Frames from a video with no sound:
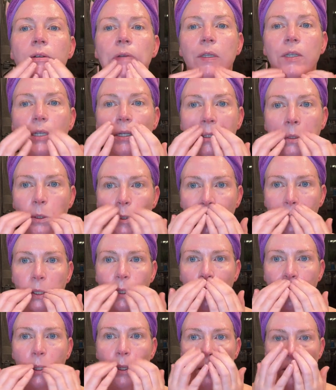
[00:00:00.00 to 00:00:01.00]

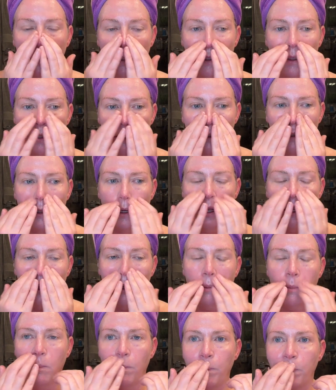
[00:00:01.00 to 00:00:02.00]
tinted,
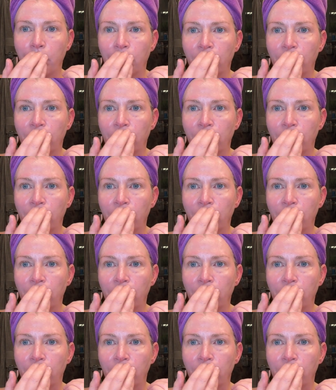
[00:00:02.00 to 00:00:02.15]
um,